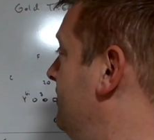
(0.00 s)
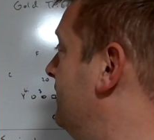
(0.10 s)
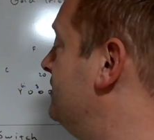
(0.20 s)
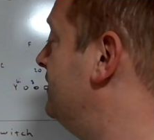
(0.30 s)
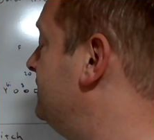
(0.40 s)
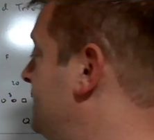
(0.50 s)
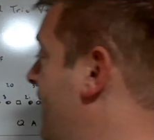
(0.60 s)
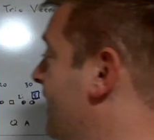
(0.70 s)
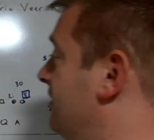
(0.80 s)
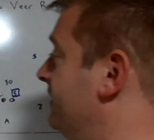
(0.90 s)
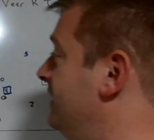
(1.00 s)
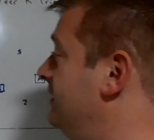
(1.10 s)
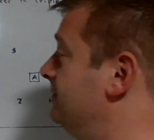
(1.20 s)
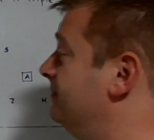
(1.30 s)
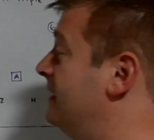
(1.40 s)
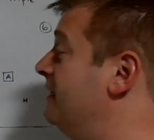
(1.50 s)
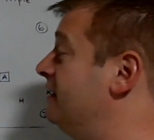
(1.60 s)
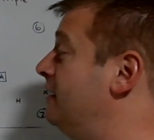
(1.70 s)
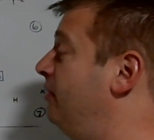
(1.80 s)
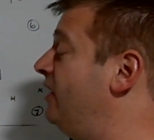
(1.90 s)
there's our stack read, the
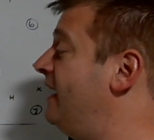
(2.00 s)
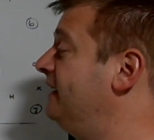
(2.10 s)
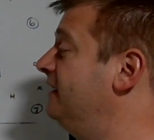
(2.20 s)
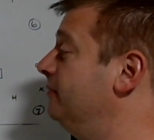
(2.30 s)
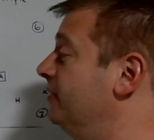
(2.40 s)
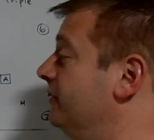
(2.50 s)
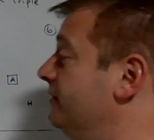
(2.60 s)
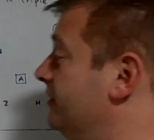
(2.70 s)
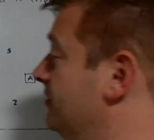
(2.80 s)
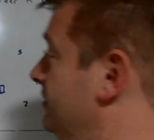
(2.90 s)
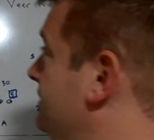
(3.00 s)
blocking perimeter rules